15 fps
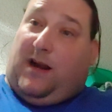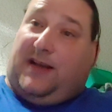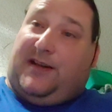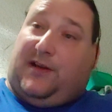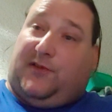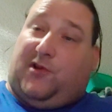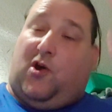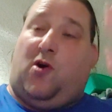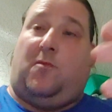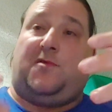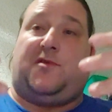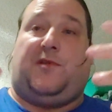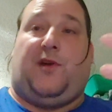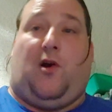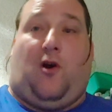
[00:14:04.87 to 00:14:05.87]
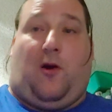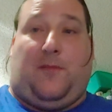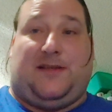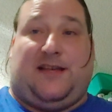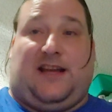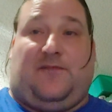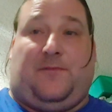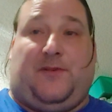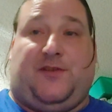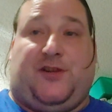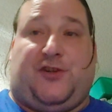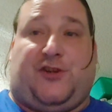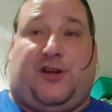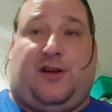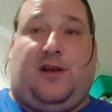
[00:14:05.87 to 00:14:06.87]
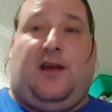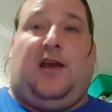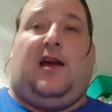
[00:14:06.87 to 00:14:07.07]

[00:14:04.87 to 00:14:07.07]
when I tell it to home, so the arm is out of position.